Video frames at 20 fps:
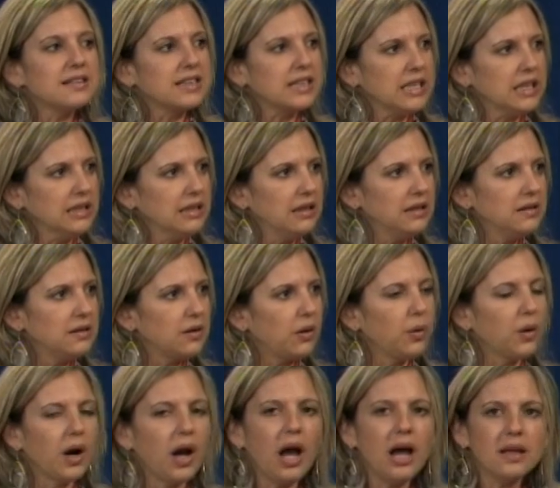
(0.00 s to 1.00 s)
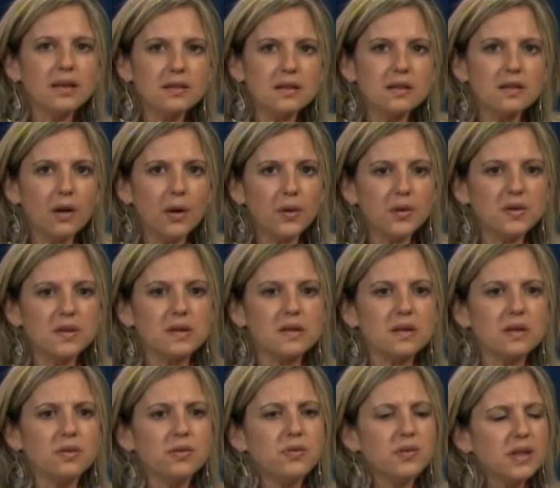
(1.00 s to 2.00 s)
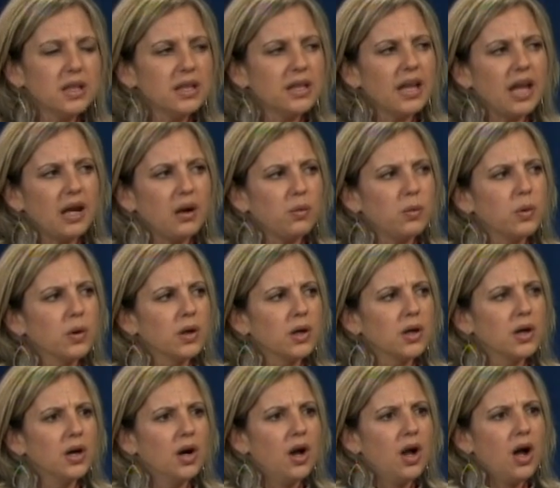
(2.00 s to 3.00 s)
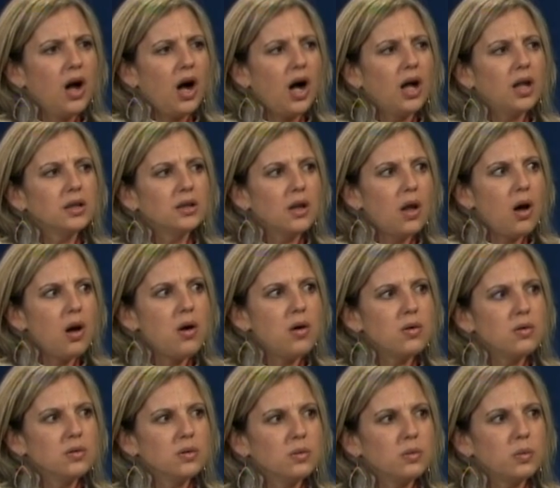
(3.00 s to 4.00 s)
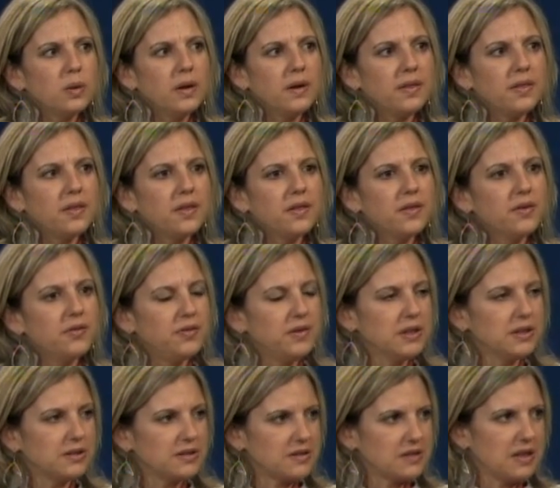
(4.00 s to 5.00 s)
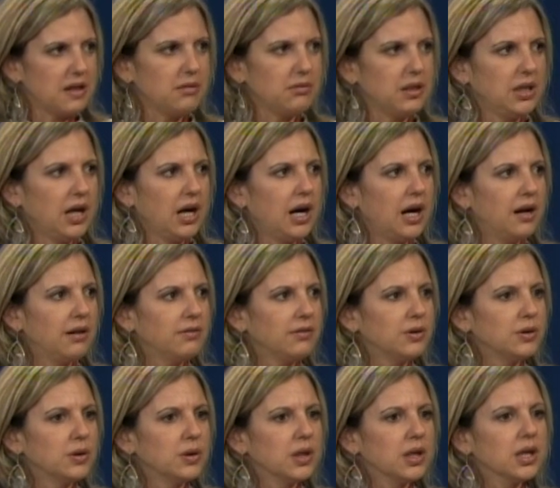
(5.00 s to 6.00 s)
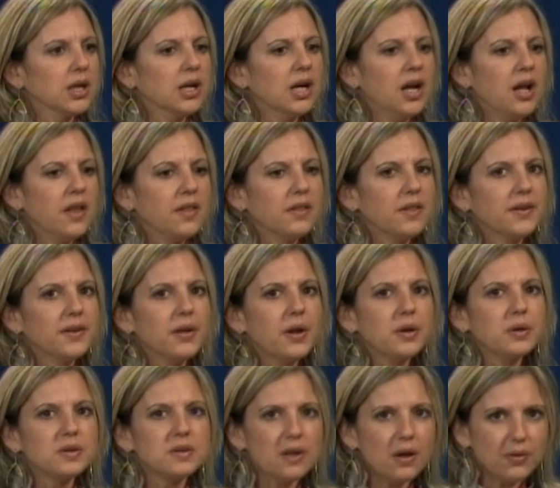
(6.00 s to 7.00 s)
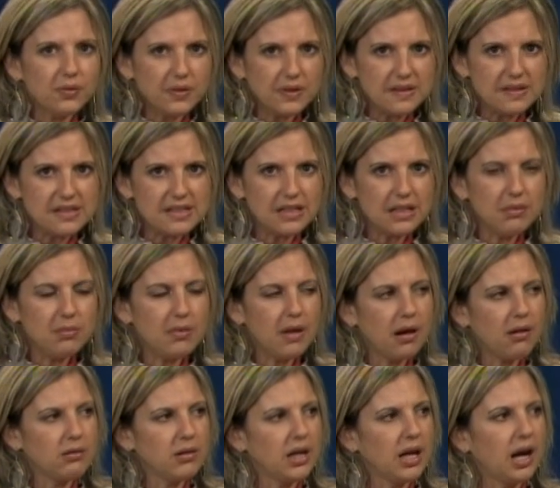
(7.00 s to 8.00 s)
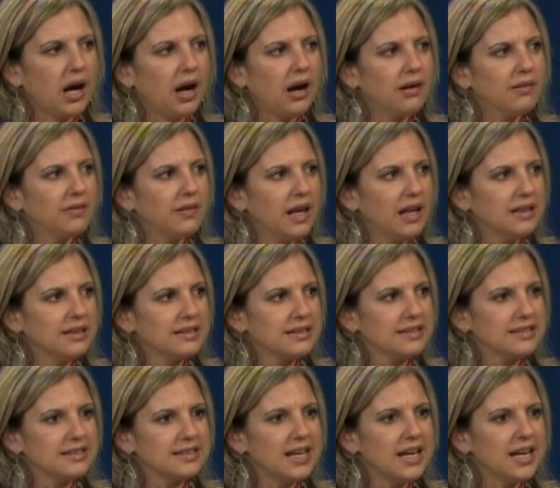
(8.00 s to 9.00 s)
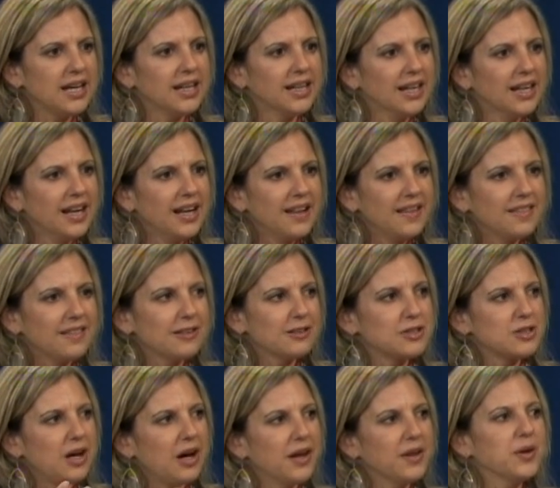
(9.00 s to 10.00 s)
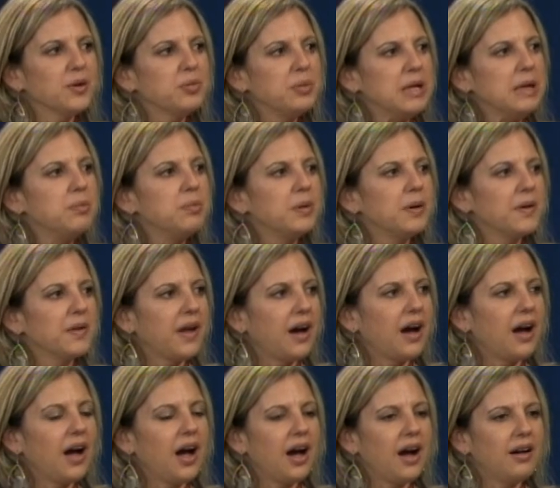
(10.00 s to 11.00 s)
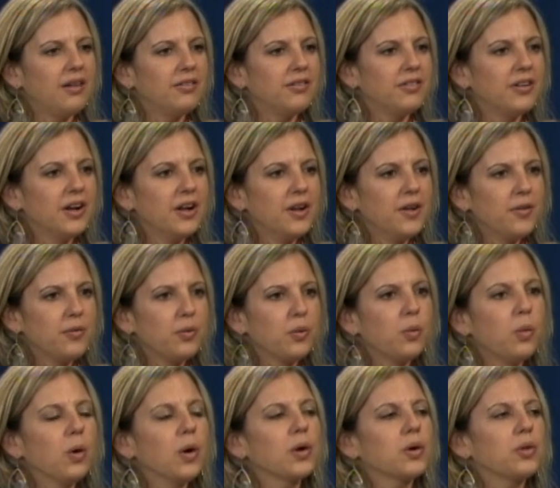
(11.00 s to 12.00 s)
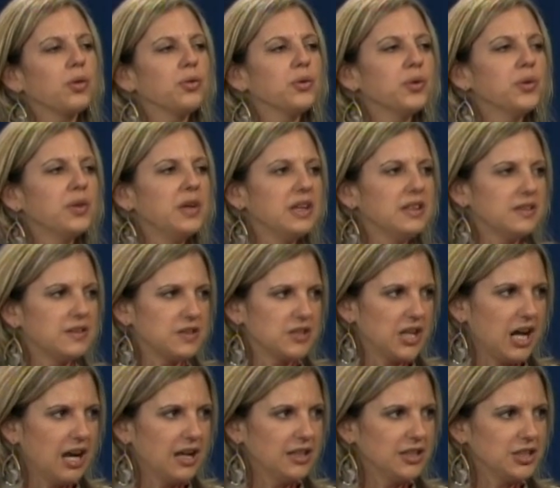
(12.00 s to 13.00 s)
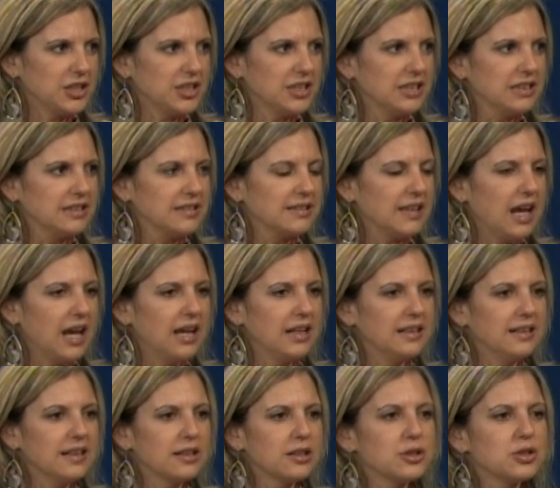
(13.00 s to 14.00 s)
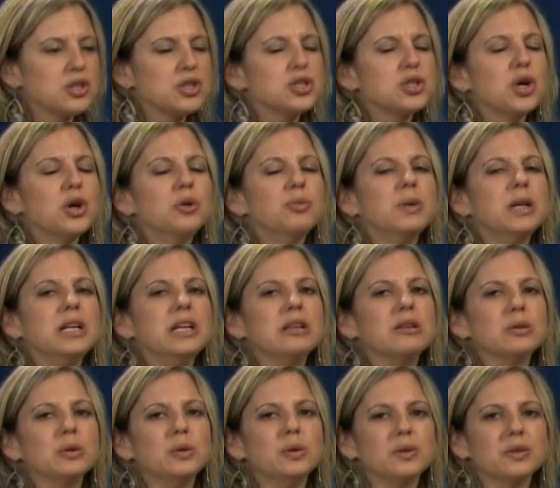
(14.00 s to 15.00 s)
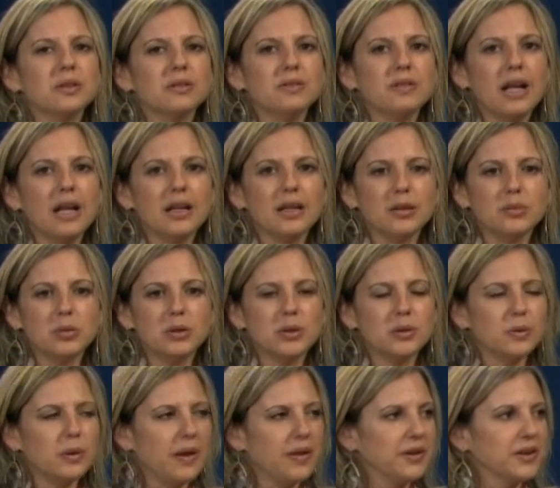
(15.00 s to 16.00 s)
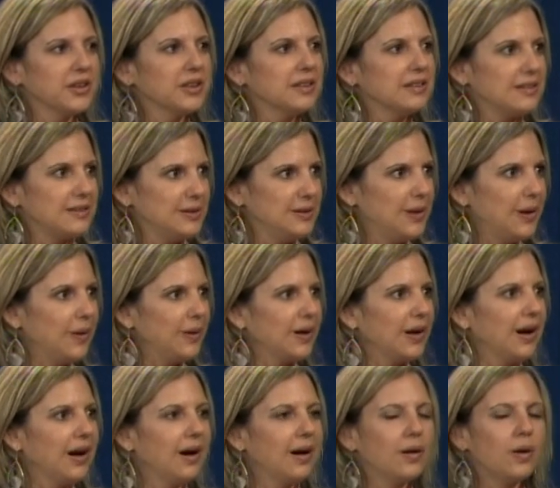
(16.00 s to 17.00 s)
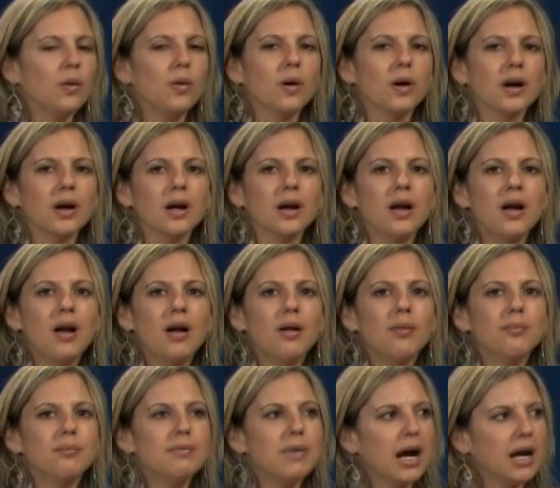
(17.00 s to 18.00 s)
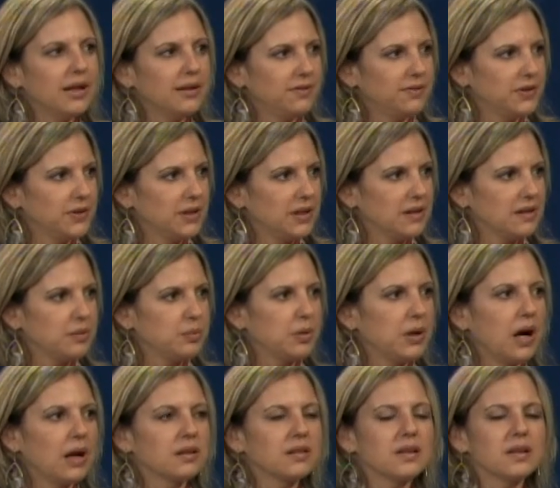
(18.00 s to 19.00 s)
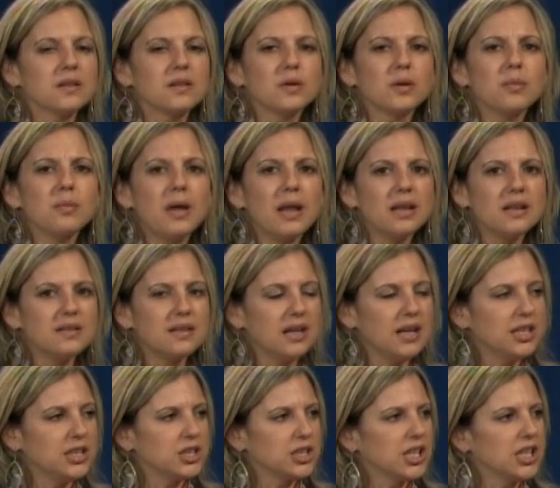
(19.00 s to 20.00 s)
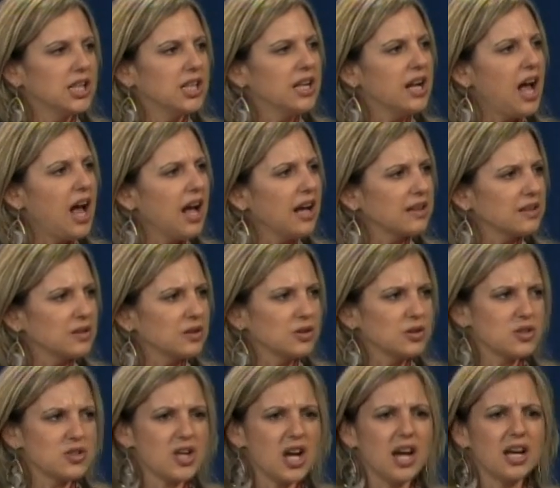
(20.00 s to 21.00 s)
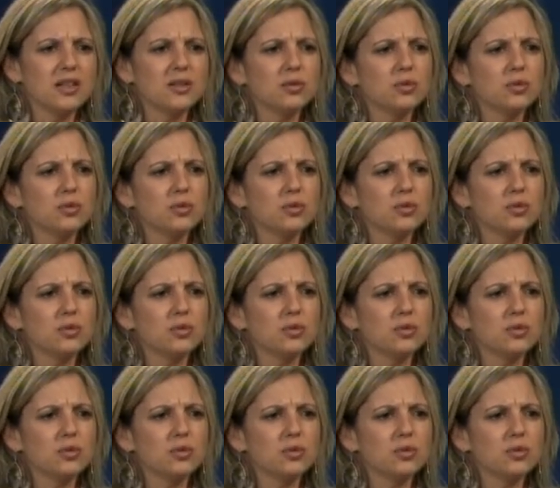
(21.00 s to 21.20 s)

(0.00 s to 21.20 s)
kids or as adults, to feel like we're alone with the fears that we have or the low self-esteem that we have, and to say there's other people that have worked through these challenges, and there's so many tools available, whether it's yoga or mindfulness practice or meditation, exercise,